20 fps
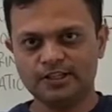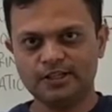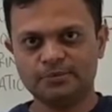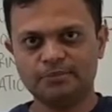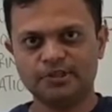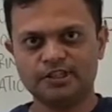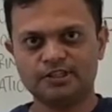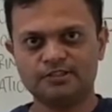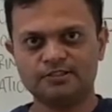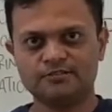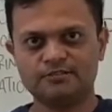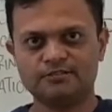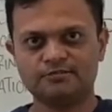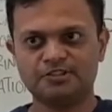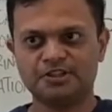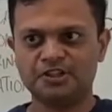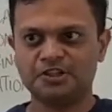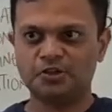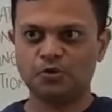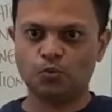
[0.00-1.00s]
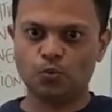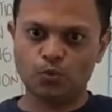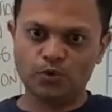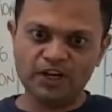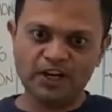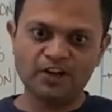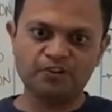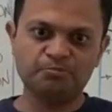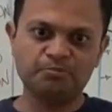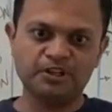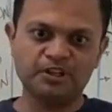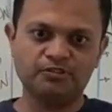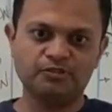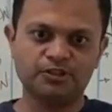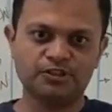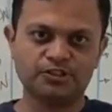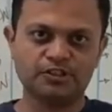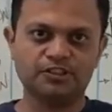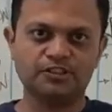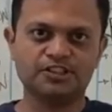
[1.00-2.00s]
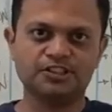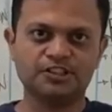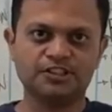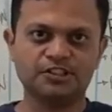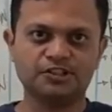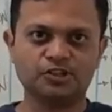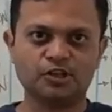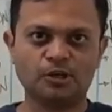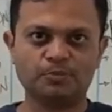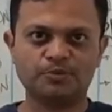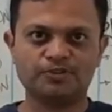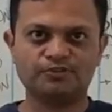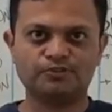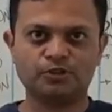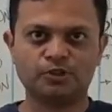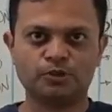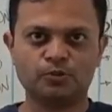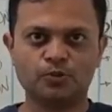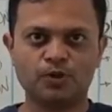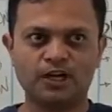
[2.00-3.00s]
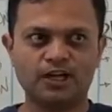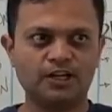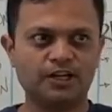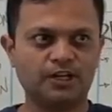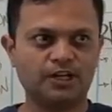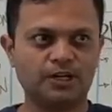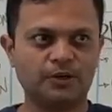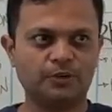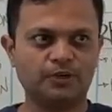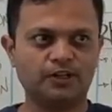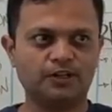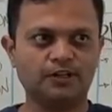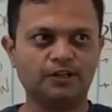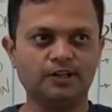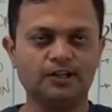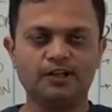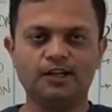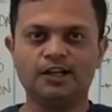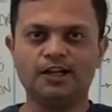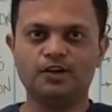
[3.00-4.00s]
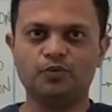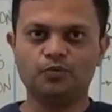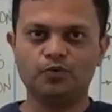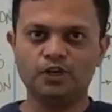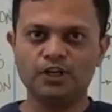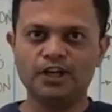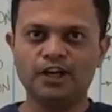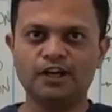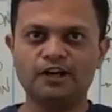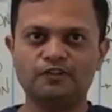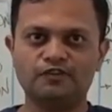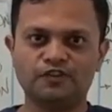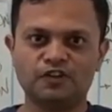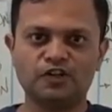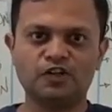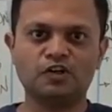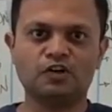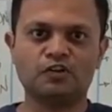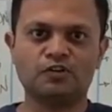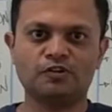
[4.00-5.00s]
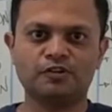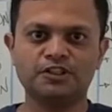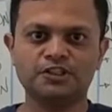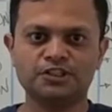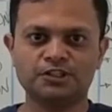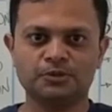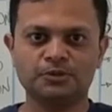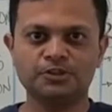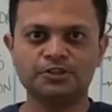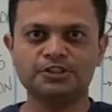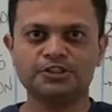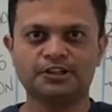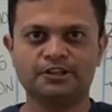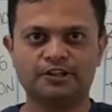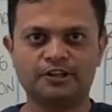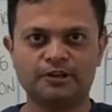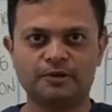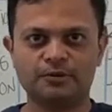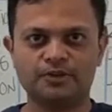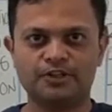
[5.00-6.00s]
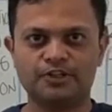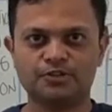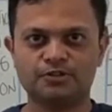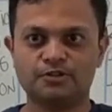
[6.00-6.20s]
But we have been researching this topic for a while now, and we have a concrete solution around it.